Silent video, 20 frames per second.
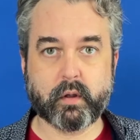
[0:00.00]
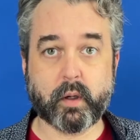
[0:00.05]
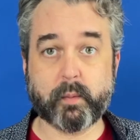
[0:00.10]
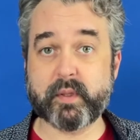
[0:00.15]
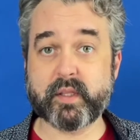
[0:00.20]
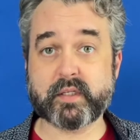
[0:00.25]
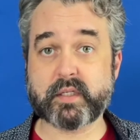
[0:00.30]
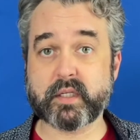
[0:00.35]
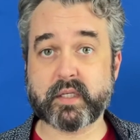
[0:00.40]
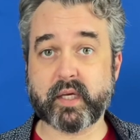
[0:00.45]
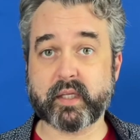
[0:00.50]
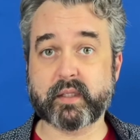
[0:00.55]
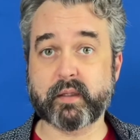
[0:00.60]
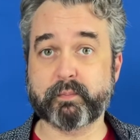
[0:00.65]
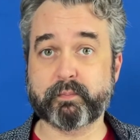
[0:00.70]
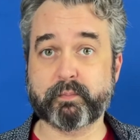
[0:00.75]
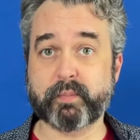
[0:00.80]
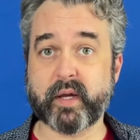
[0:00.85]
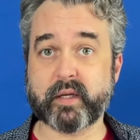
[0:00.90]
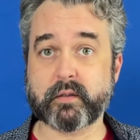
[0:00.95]
mean, this is like the
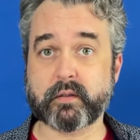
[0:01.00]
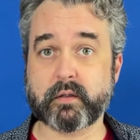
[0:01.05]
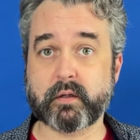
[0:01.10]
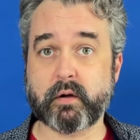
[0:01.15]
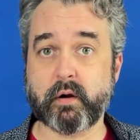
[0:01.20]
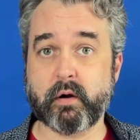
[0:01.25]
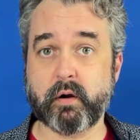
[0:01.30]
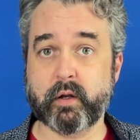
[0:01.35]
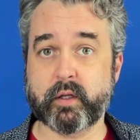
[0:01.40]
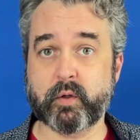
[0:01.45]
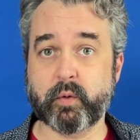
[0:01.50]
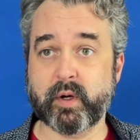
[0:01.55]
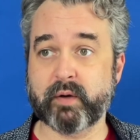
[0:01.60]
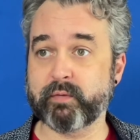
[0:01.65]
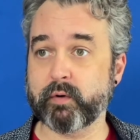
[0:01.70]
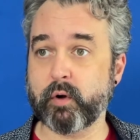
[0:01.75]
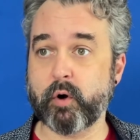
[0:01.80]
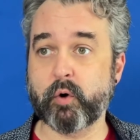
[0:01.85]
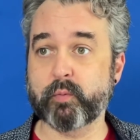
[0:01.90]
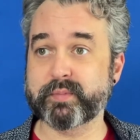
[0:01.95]
best card you
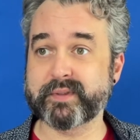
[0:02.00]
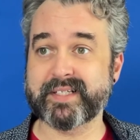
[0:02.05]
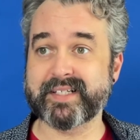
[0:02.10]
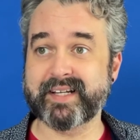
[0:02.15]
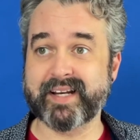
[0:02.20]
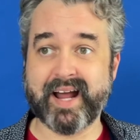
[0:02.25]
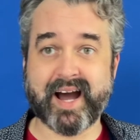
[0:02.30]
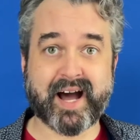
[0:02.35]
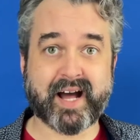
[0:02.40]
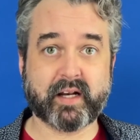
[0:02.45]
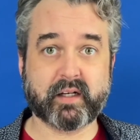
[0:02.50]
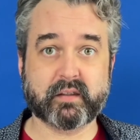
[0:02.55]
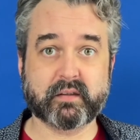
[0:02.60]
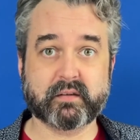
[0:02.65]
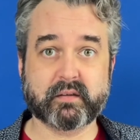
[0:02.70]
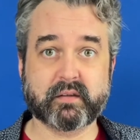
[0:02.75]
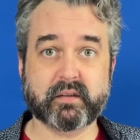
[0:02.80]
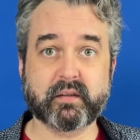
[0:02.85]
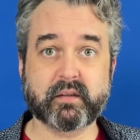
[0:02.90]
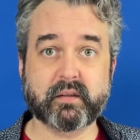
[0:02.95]
ever hope to not
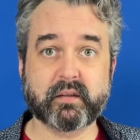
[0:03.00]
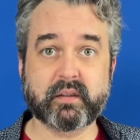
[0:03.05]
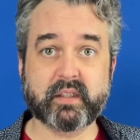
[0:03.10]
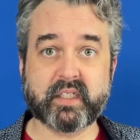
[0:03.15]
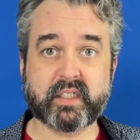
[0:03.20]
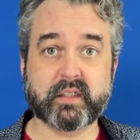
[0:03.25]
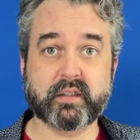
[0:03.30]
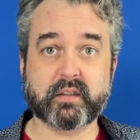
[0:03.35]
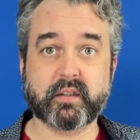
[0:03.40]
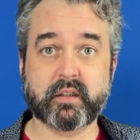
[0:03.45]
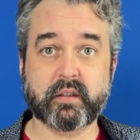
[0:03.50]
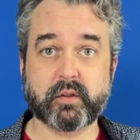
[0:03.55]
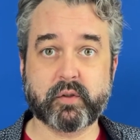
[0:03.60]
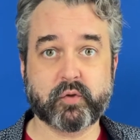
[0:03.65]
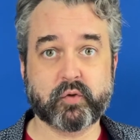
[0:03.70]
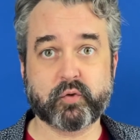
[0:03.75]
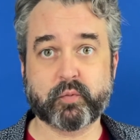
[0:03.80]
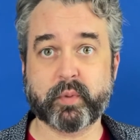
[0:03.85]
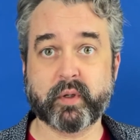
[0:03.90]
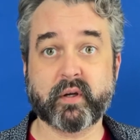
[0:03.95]
need to
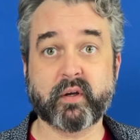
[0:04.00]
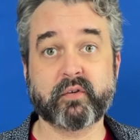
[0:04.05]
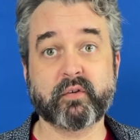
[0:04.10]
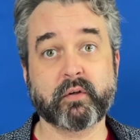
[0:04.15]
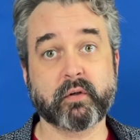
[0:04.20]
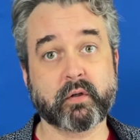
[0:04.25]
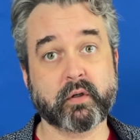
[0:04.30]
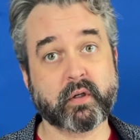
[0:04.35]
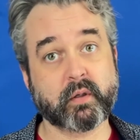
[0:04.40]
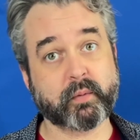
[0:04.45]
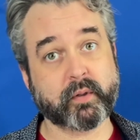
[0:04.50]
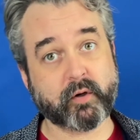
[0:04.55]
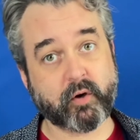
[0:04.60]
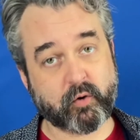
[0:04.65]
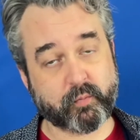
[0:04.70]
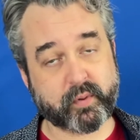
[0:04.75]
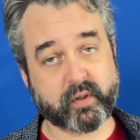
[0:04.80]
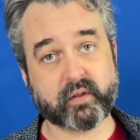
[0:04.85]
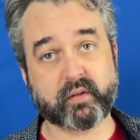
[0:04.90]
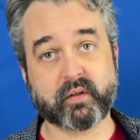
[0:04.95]
use because you're going to be
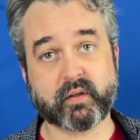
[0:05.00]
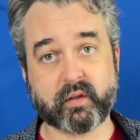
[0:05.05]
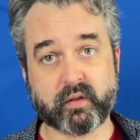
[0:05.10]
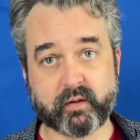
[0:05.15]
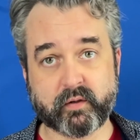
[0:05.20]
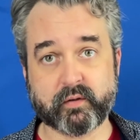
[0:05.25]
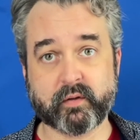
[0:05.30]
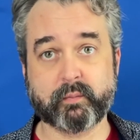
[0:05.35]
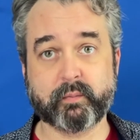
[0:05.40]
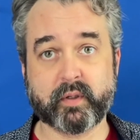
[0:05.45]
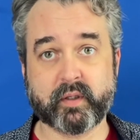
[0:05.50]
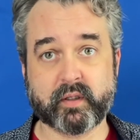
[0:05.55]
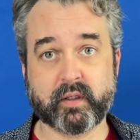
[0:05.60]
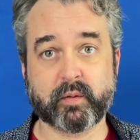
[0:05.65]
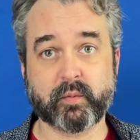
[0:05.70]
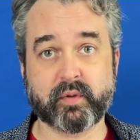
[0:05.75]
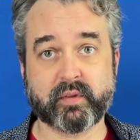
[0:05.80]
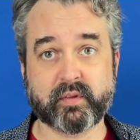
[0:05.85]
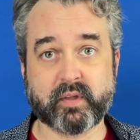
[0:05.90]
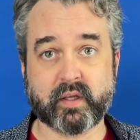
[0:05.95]
hoping to clear the
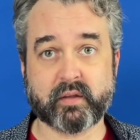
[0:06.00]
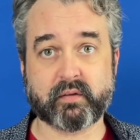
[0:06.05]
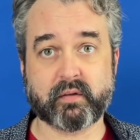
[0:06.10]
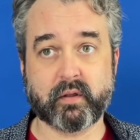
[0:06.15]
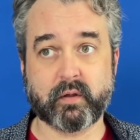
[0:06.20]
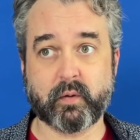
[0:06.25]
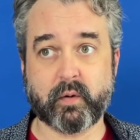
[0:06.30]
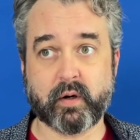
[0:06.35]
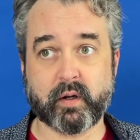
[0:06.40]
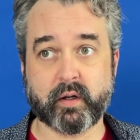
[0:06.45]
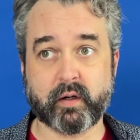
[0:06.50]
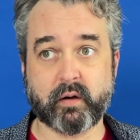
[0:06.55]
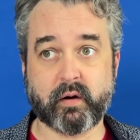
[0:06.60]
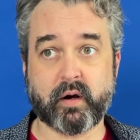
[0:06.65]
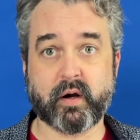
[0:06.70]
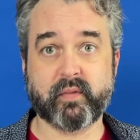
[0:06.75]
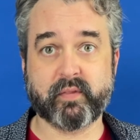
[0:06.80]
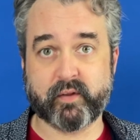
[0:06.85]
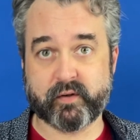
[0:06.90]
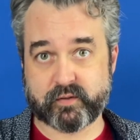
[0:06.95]
minion with Deathglow on it
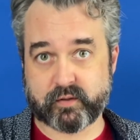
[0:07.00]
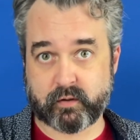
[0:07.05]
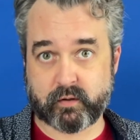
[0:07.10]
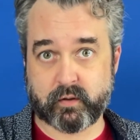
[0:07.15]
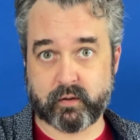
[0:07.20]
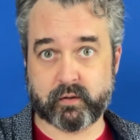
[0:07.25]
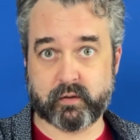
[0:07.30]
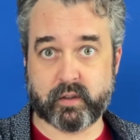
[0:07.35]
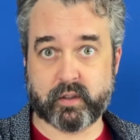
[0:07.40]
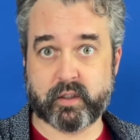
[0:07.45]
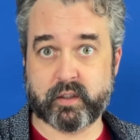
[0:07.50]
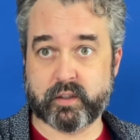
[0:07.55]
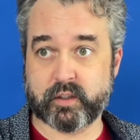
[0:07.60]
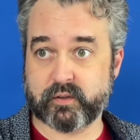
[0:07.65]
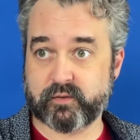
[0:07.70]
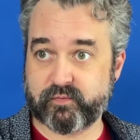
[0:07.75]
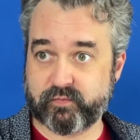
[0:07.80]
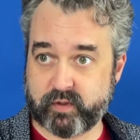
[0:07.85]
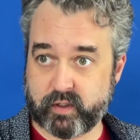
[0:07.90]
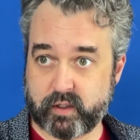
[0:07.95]
on the turn that you
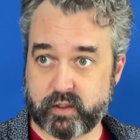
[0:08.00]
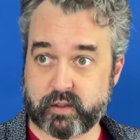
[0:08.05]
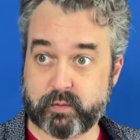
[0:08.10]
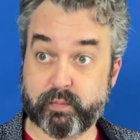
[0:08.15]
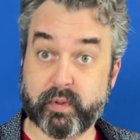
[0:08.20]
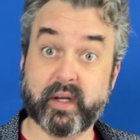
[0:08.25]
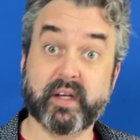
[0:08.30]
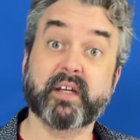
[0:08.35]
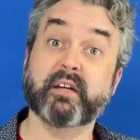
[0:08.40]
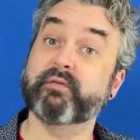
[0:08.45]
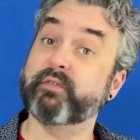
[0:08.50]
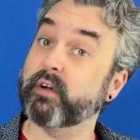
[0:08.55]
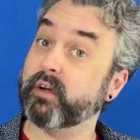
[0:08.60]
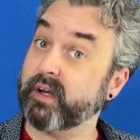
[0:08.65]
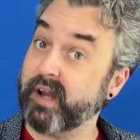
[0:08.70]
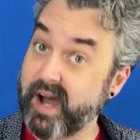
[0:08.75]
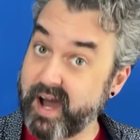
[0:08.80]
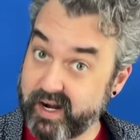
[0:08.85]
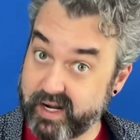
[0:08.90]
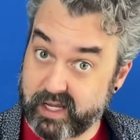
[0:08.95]
just finished. But if you're
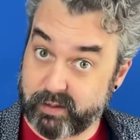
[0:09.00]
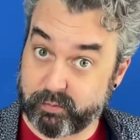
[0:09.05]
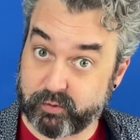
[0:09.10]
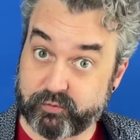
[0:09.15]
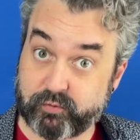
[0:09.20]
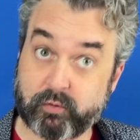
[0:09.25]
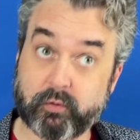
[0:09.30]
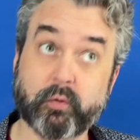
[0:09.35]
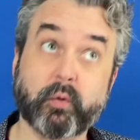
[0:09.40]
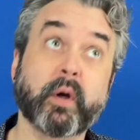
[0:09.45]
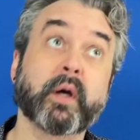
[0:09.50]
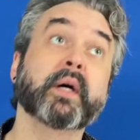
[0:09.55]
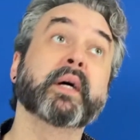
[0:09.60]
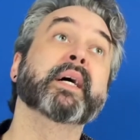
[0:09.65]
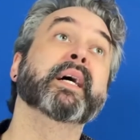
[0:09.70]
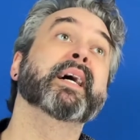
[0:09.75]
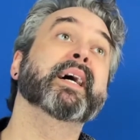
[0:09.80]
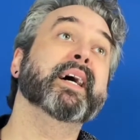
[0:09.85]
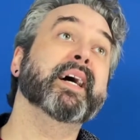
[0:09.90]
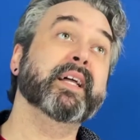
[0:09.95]
not able to
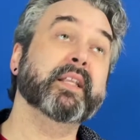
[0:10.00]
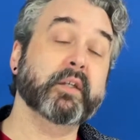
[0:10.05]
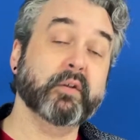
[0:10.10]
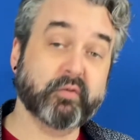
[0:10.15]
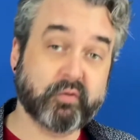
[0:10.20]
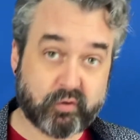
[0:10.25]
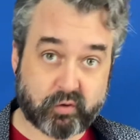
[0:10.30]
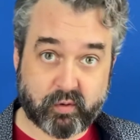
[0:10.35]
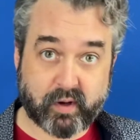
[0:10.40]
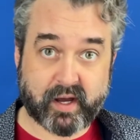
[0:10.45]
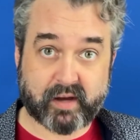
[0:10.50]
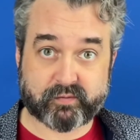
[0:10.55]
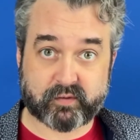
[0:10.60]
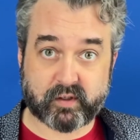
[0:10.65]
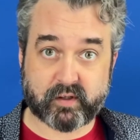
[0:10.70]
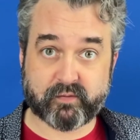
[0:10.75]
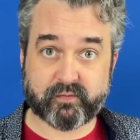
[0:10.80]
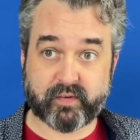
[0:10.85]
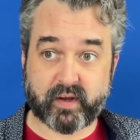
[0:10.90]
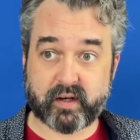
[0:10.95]
and you do have to
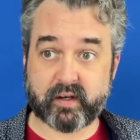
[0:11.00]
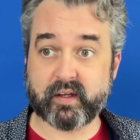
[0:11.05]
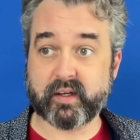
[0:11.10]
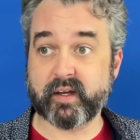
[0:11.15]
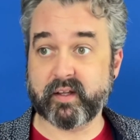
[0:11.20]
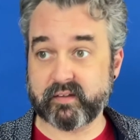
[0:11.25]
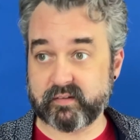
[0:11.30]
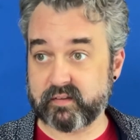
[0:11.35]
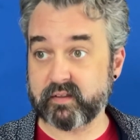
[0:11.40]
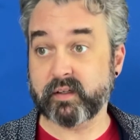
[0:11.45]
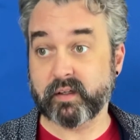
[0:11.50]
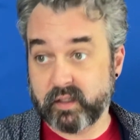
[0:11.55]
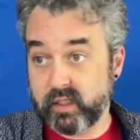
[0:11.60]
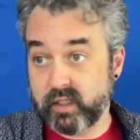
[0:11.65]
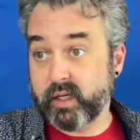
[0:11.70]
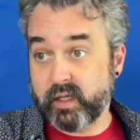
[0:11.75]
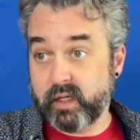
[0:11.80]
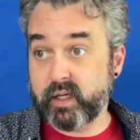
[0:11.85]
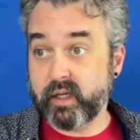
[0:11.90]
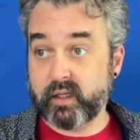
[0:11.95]
defend against it,
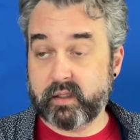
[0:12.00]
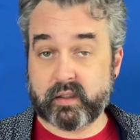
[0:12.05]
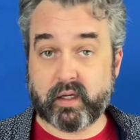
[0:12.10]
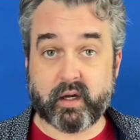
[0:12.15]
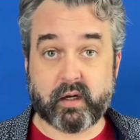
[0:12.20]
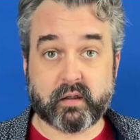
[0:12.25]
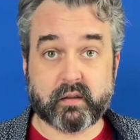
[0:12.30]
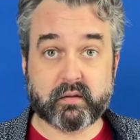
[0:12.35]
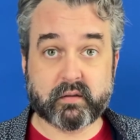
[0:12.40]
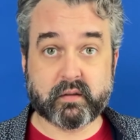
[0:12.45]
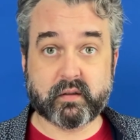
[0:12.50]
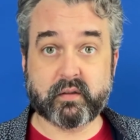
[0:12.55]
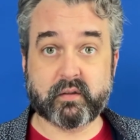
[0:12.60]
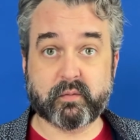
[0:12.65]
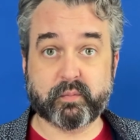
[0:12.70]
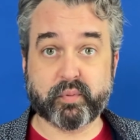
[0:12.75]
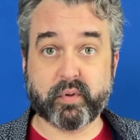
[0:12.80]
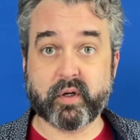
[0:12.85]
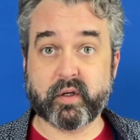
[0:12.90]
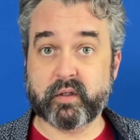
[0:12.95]
yeah, it's
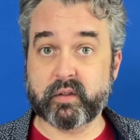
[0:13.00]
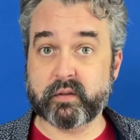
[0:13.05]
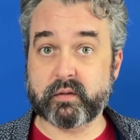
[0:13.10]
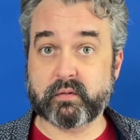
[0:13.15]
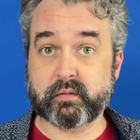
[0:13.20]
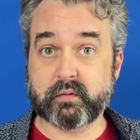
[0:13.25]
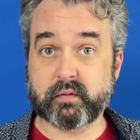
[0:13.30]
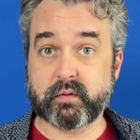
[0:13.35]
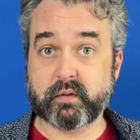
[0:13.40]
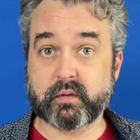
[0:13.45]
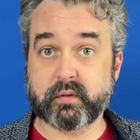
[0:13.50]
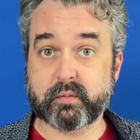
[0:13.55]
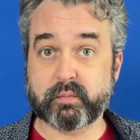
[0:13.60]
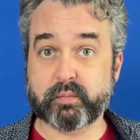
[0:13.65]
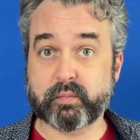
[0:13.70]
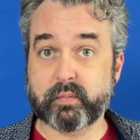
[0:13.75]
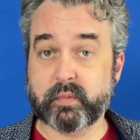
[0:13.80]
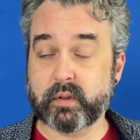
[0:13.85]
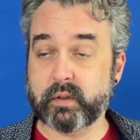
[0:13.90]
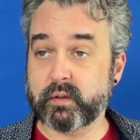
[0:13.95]
a pretty good,
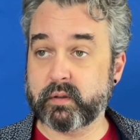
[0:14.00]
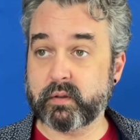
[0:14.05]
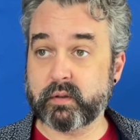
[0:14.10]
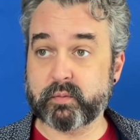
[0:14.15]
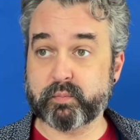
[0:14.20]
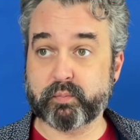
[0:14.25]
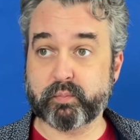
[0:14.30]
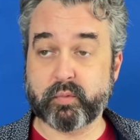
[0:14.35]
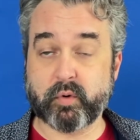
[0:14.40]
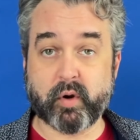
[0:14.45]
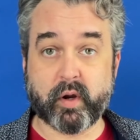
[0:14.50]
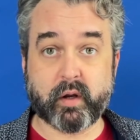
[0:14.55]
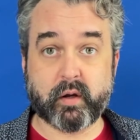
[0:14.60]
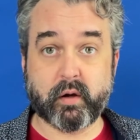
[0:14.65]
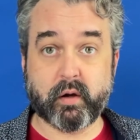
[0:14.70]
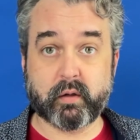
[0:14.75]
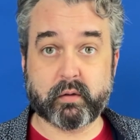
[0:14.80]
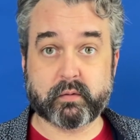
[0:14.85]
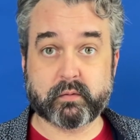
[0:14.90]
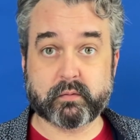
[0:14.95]
great card.